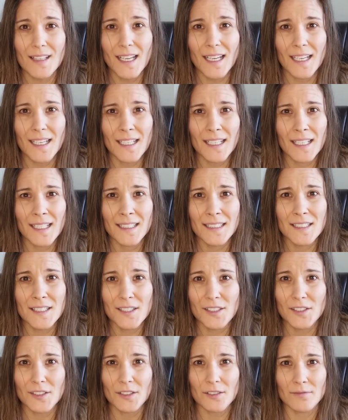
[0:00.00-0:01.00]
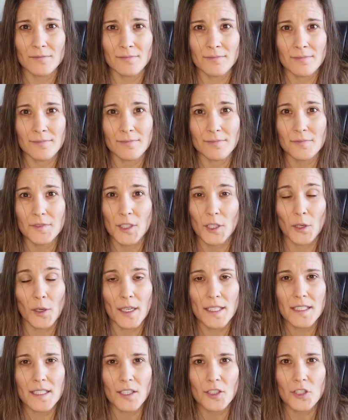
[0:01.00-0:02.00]
And,
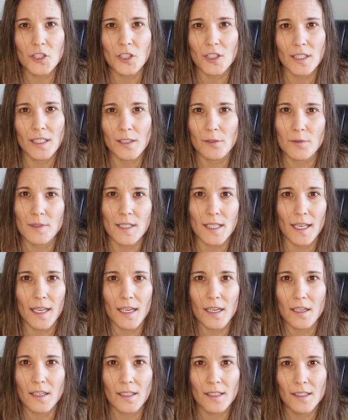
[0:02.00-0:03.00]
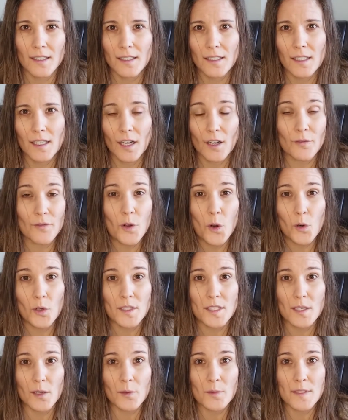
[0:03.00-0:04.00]
initially it was like, of
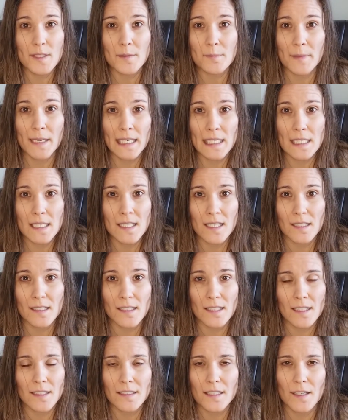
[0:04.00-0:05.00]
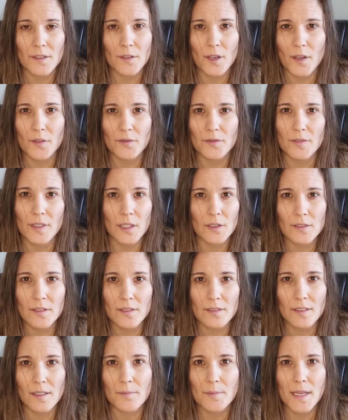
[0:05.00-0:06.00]
course, it was amazing. I felt
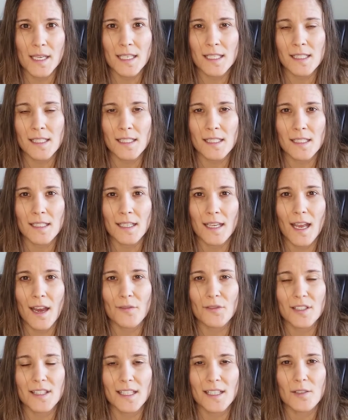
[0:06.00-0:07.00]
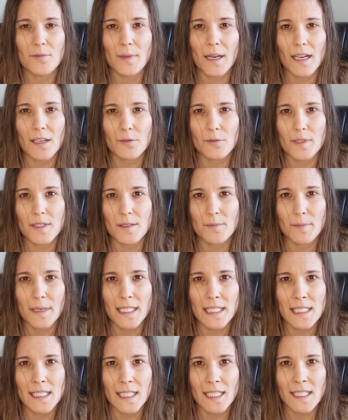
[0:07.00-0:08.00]
amazing. Everything about it was
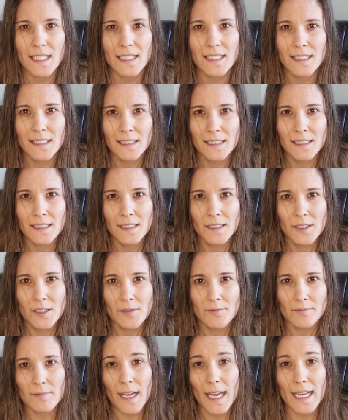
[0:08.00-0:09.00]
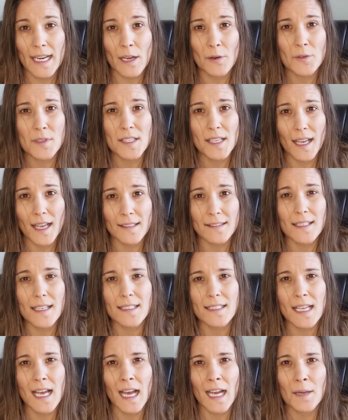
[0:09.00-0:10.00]
amazing. And at
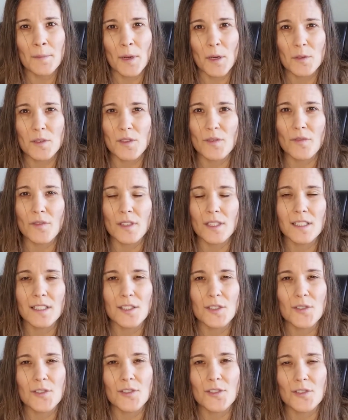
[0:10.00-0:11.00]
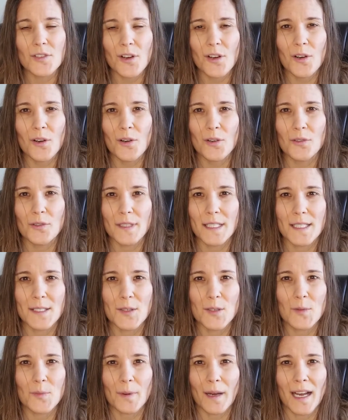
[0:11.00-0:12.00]
that time, I was feeling so
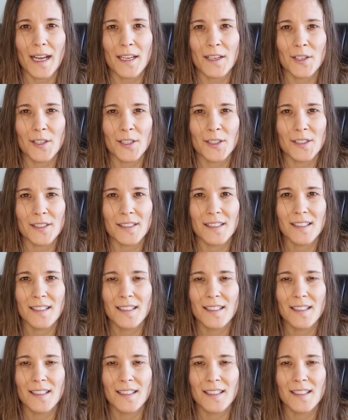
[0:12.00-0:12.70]
inspired